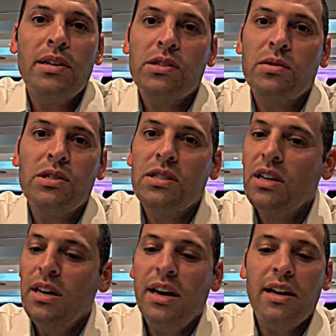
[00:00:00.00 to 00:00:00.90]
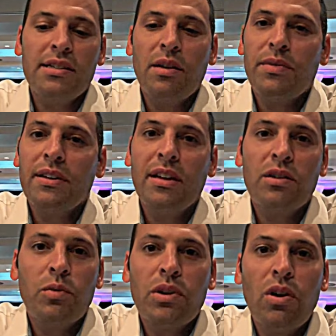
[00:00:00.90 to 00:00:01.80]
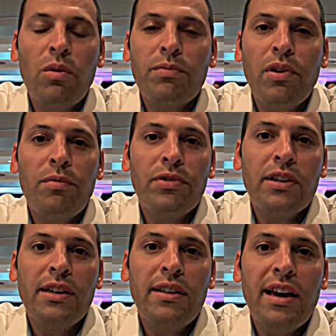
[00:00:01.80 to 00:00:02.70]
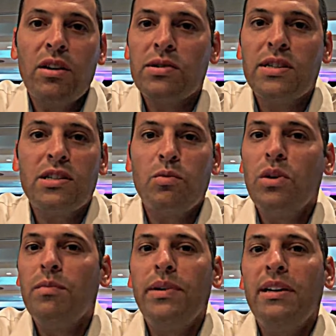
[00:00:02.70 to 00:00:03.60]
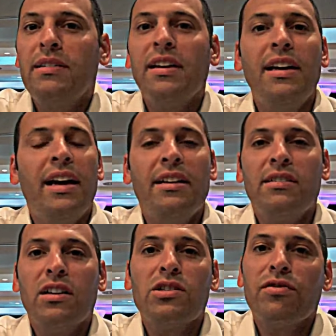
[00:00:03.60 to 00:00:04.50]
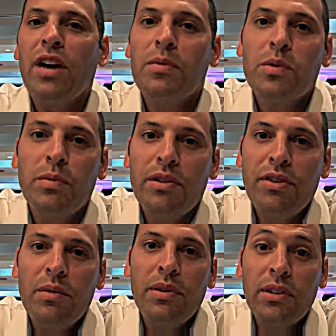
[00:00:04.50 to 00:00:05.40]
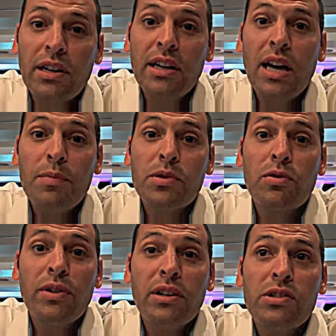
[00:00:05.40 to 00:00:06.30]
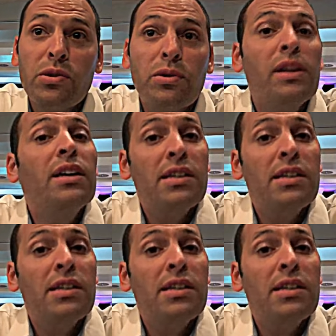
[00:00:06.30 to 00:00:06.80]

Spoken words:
So it's something that we're hopefully the ecosystem will build, and tons of apps will be available in the Click App Store real soon.